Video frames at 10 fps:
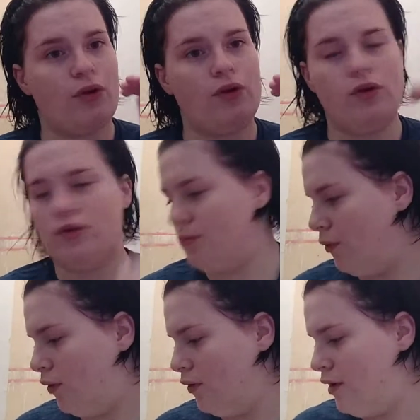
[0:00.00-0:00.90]
product,
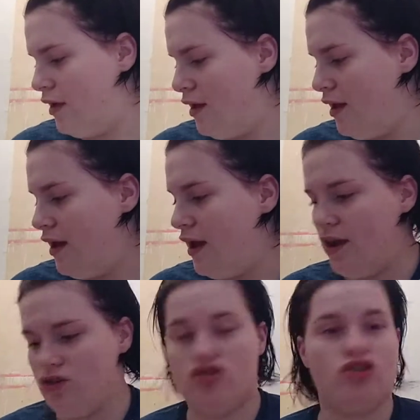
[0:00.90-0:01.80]
but it
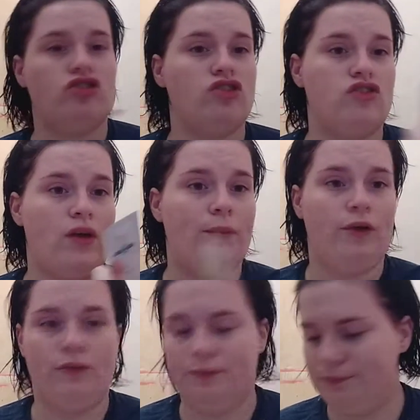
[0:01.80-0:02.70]
is just a
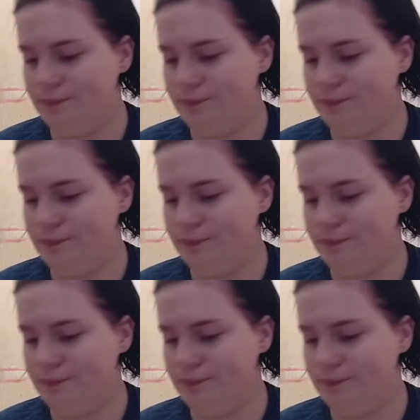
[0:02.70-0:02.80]
sample.